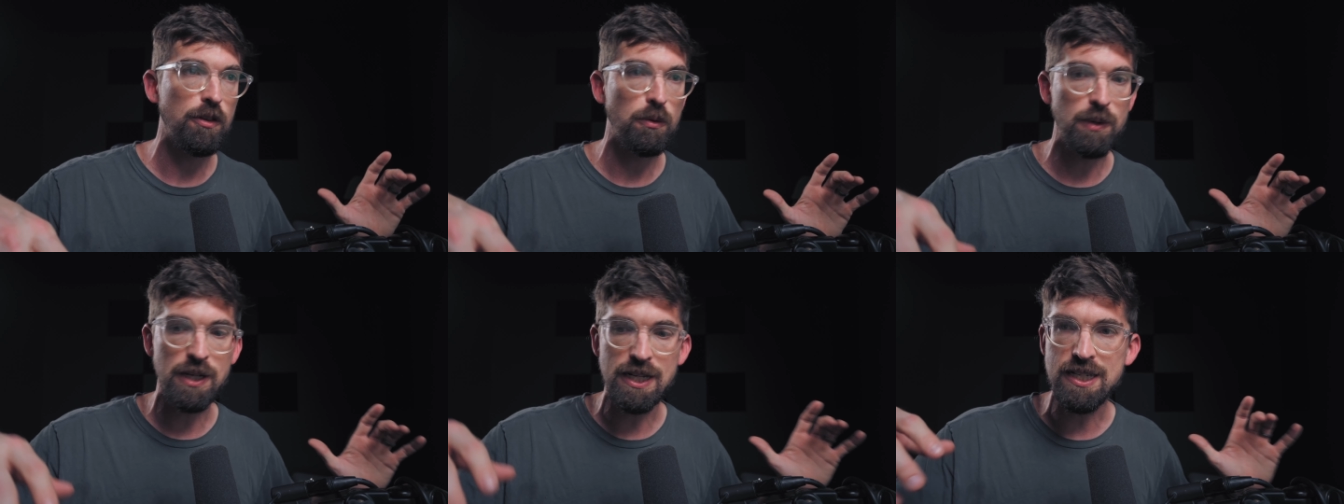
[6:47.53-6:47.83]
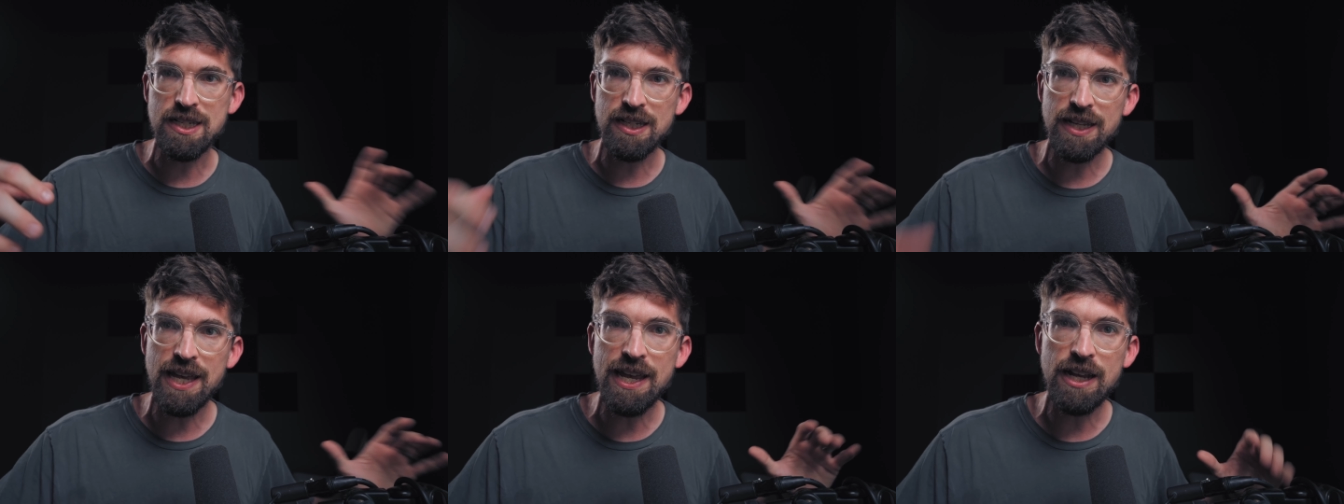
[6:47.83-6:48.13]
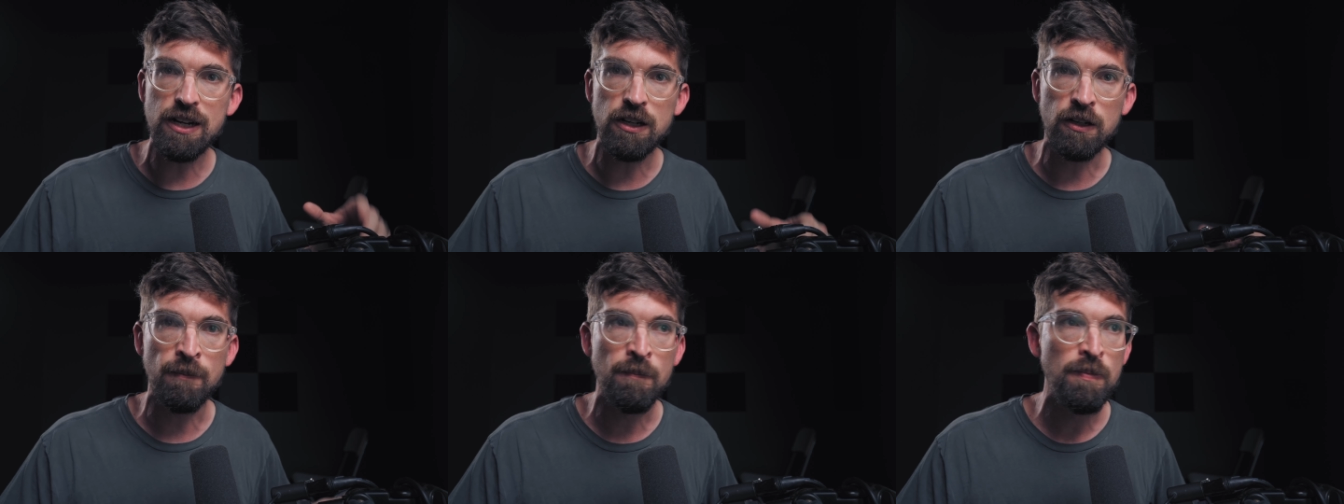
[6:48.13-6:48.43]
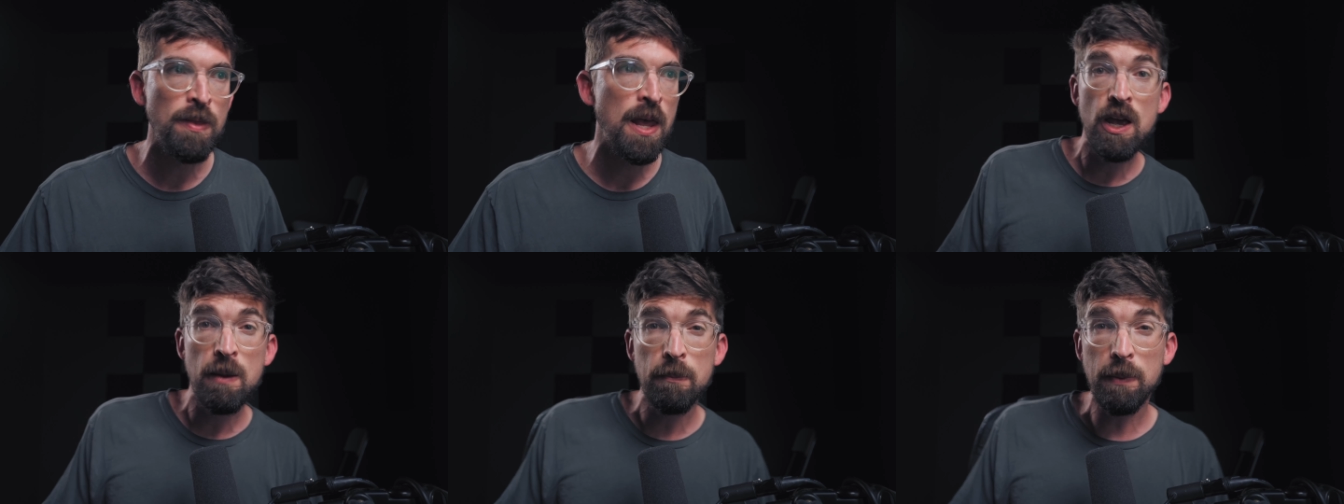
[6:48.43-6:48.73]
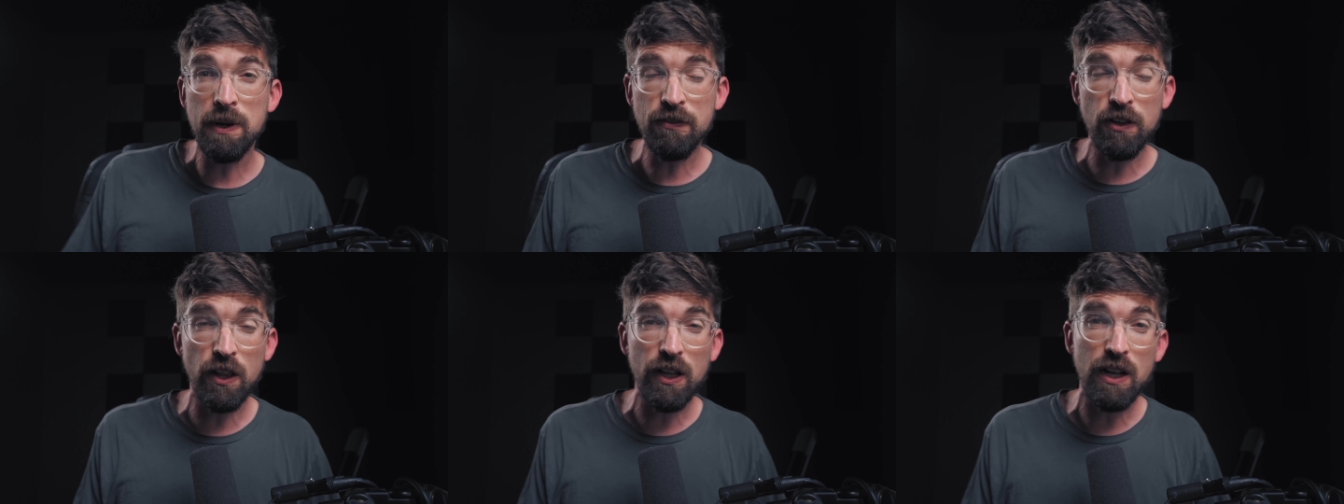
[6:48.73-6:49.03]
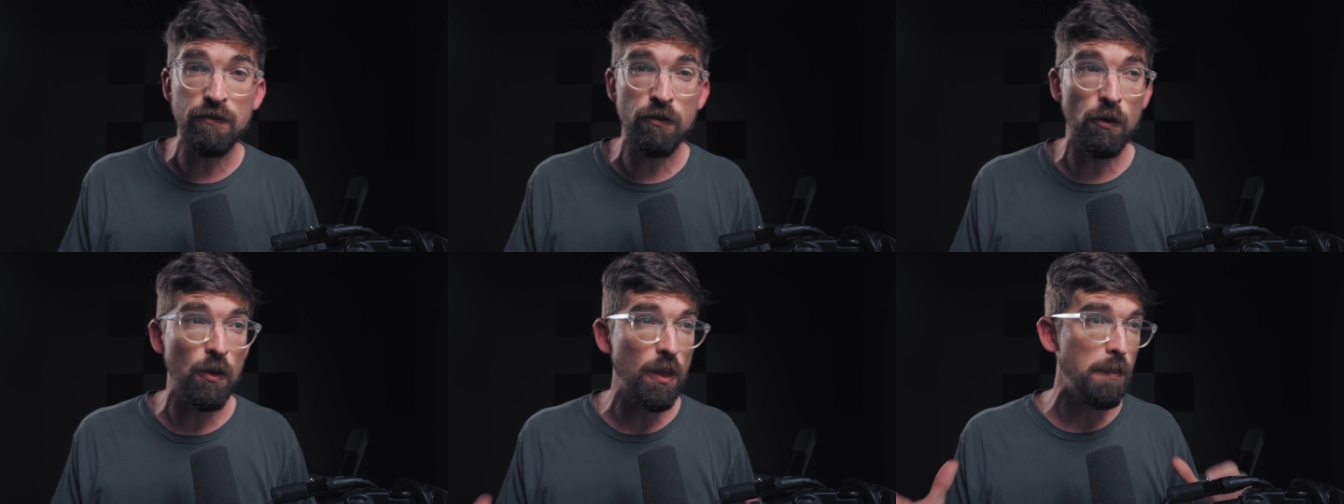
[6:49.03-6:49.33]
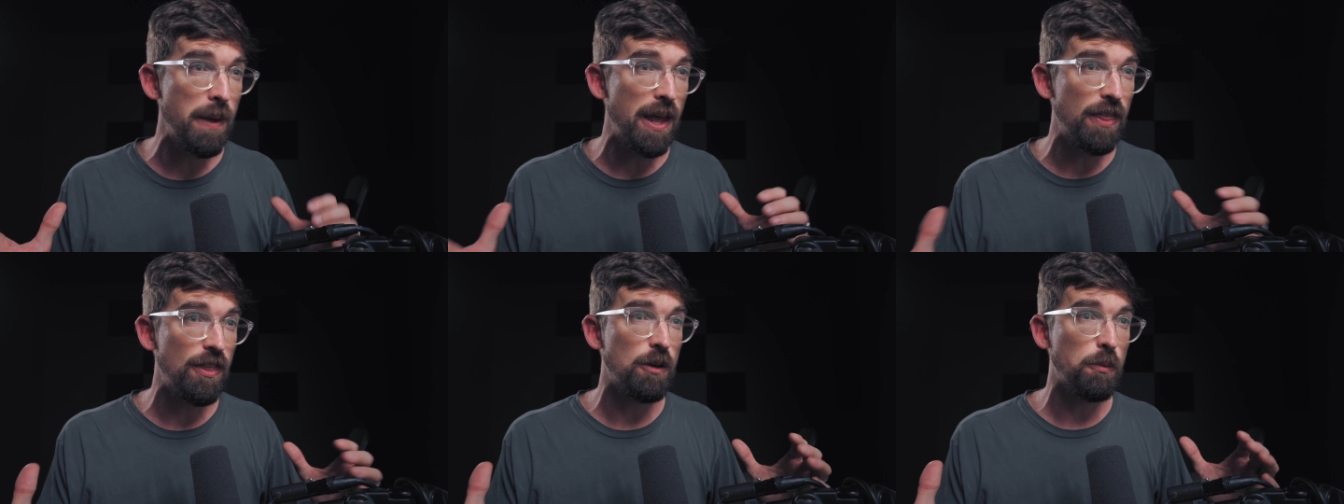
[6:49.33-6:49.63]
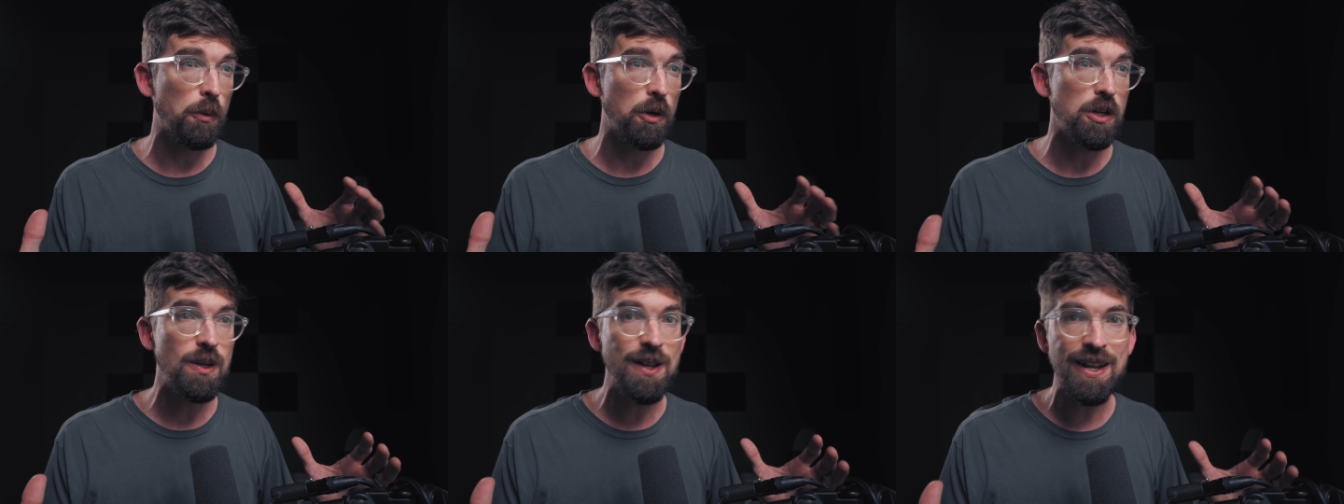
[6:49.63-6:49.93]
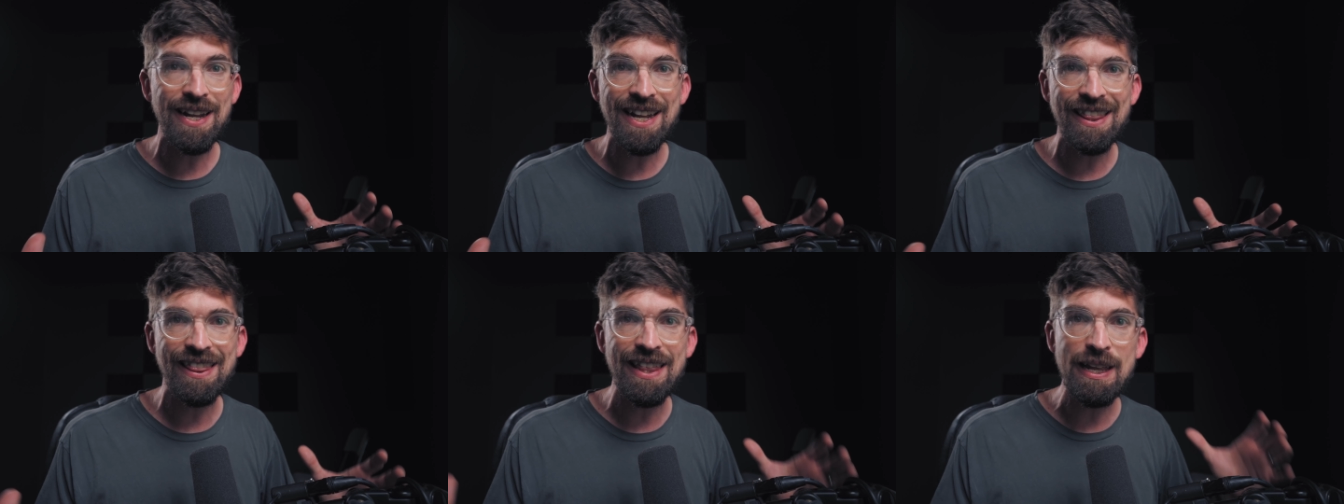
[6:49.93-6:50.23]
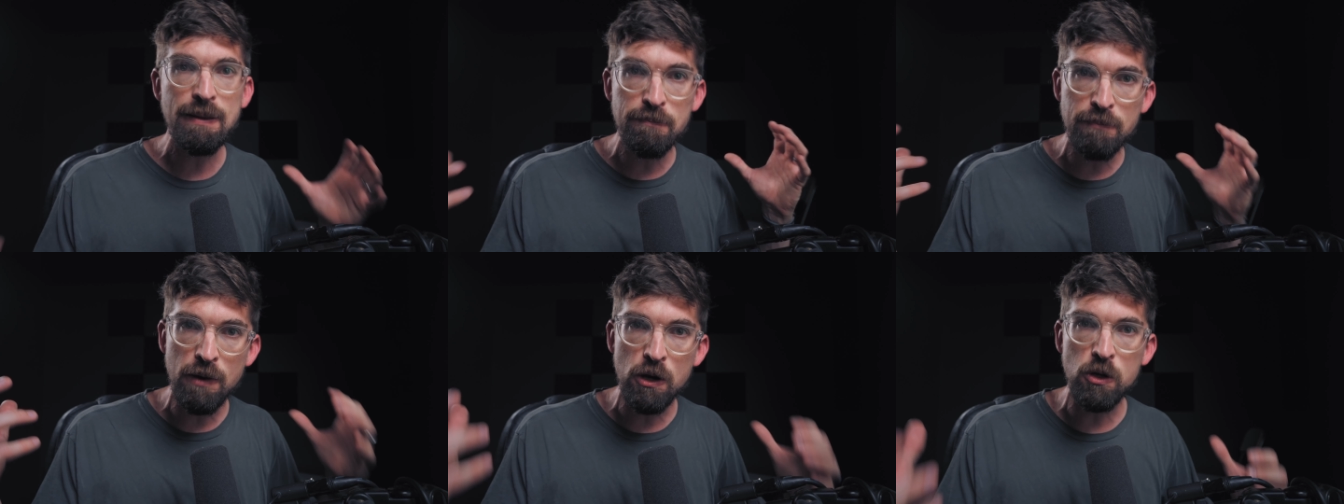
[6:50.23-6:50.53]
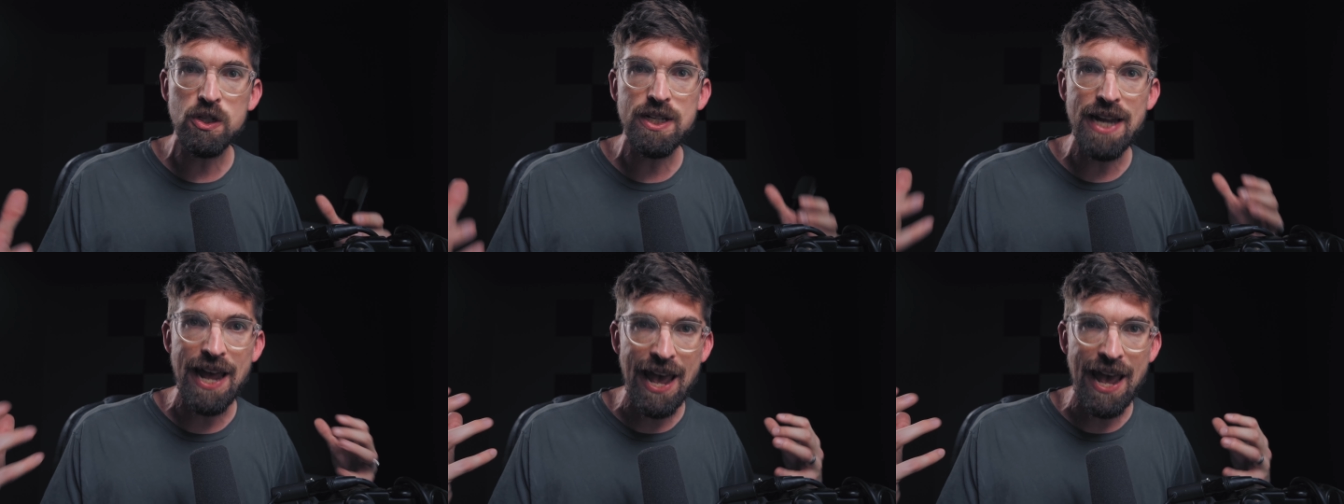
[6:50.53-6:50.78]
the 3D scanner. But if you're looking for the method where you can get the most